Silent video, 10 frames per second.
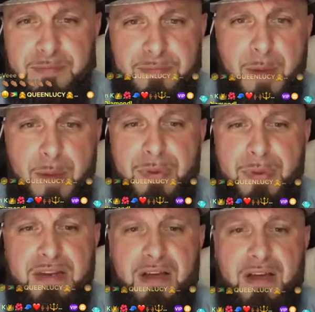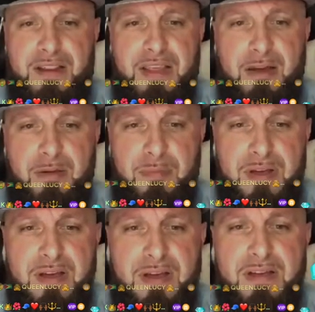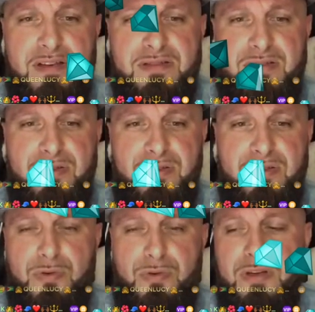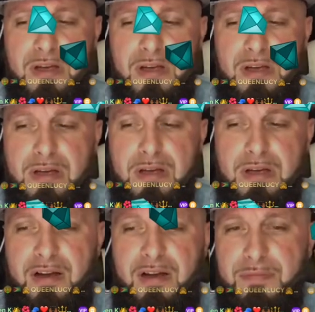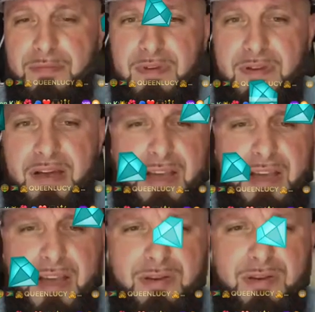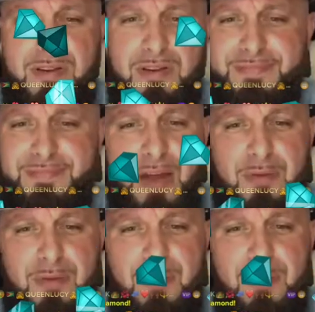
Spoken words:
opinion on them to um, allow you to not really